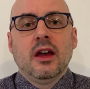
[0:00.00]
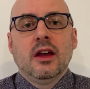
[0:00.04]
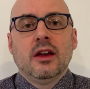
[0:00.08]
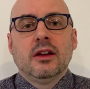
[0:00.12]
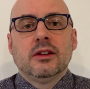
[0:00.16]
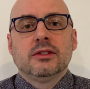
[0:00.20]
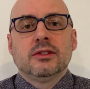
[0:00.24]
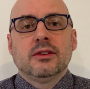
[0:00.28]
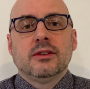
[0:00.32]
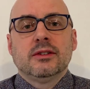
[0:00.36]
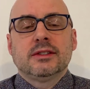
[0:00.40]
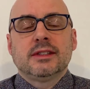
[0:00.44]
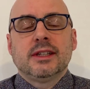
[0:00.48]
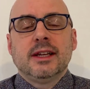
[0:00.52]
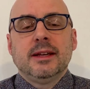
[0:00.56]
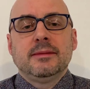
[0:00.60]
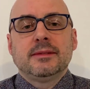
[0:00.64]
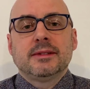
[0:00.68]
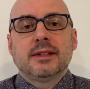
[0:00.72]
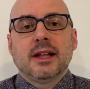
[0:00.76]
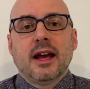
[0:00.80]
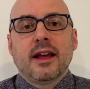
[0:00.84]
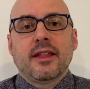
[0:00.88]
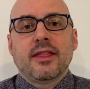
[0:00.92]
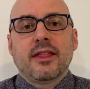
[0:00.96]
So it seems
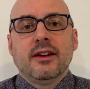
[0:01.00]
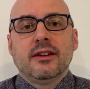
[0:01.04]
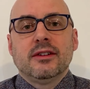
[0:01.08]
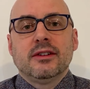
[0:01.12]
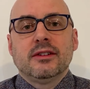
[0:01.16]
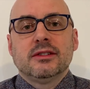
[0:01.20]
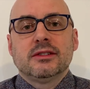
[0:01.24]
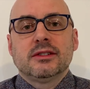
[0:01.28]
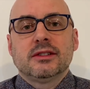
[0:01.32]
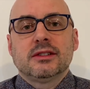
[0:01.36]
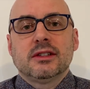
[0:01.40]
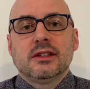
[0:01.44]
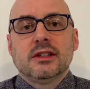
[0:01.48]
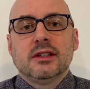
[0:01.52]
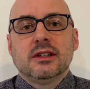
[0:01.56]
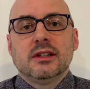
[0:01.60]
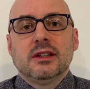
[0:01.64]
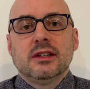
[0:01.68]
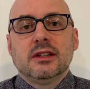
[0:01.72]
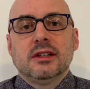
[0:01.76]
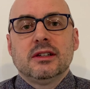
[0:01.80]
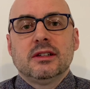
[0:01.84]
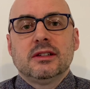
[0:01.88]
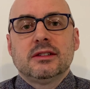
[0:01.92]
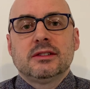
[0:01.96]
like there's
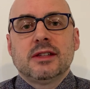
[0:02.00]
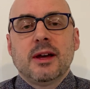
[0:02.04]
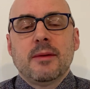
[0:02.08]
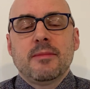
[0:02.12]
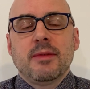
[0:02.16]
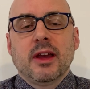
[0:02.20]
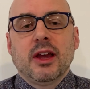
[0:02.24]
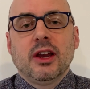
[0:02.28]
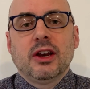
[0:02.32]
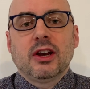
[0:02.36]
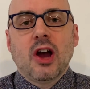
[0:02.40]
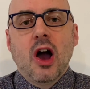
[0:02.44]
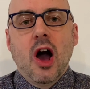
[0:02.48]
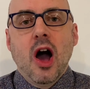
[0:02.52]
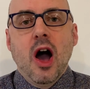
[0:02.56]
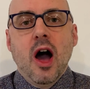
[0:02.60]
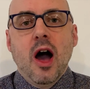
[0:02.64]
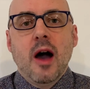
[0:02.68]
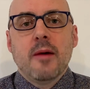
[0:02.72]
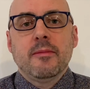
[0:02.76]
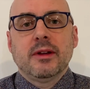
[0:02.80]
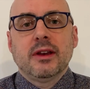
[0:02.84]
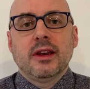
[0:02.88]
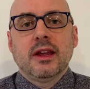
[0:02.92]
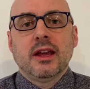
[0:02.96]
something in
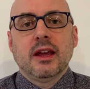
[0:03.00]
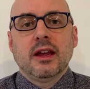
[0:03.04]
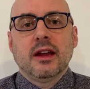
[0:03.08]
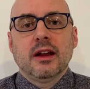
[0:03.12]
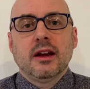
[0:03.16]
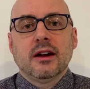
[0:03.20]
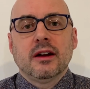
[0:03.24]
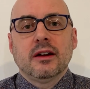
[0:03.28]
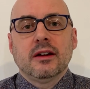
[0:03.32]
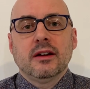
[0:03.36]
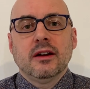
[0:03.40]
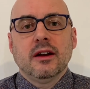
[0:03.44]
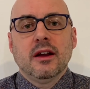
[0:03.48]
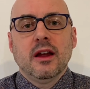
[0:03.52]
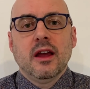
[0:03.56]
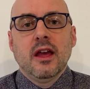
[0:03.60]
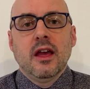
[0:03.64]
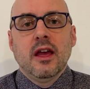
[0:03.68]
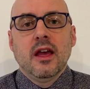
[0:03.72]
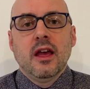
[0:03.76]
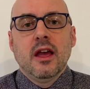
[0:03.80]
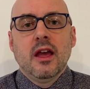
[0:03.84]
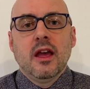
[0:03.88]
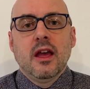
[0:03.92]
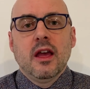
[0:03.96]
common here.
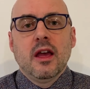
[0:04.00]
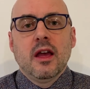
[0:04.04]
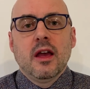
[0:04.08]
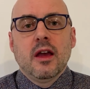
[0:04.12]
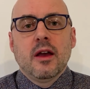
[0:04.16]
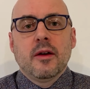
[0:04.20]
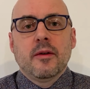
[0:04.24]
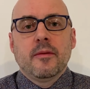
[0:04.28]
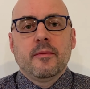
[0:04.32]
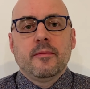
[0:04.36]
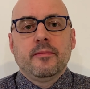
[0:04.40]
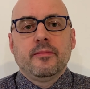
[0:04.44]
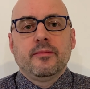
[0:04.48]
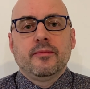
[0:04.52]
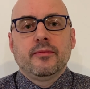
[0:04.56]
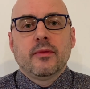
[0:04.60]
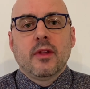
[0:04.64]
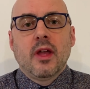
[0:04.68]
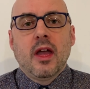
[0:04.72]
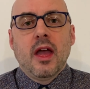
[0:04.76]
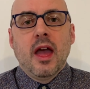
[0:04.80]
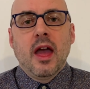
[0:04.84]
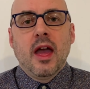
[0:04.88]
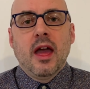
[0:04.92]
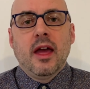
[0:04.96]

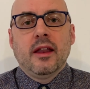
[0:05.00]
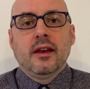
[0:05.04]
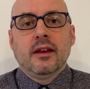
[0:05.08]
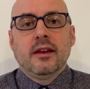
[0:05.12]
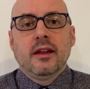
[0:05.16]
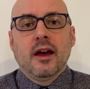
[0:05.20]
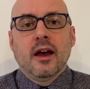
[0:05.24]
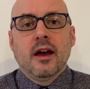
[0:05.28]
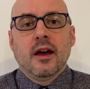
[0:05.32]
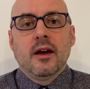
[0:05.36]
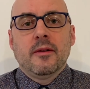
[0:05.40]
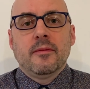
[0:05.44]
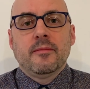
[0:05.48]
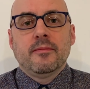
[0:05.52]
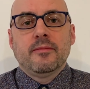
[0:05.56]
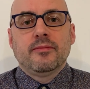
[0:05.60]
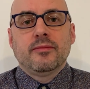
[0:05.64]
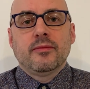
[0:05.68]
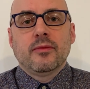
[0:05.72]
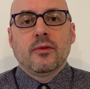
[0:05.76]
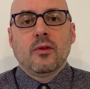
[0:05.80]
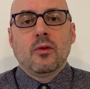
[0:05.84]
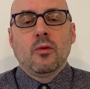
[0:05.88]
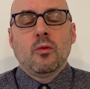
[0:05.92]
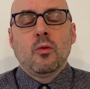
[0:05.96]
And
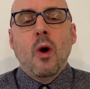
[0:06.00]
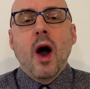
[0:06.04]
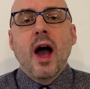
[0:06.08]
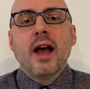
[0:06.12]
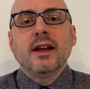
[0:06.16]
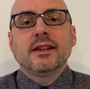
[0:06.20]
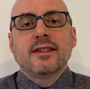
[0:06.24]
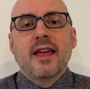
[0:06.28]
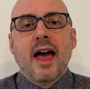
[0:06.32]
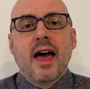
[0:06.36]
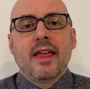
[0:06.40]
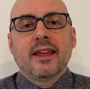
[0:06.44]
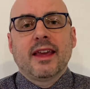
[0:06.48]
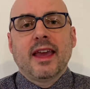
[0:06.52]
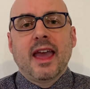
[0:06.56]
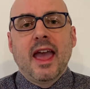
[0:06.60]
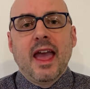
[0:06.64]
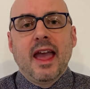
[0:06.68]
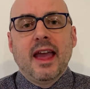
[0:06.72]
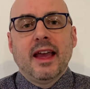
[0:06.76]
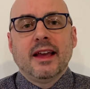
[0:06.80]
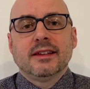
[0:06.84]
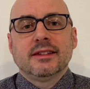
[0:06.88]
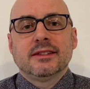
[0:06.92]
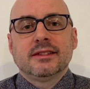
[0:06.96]
why is that the
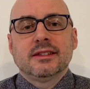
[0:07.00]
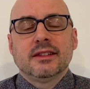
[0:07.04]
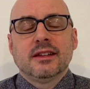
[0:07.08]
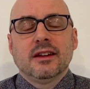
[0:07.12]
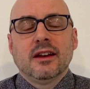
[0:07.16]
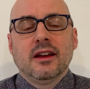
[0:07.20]
case?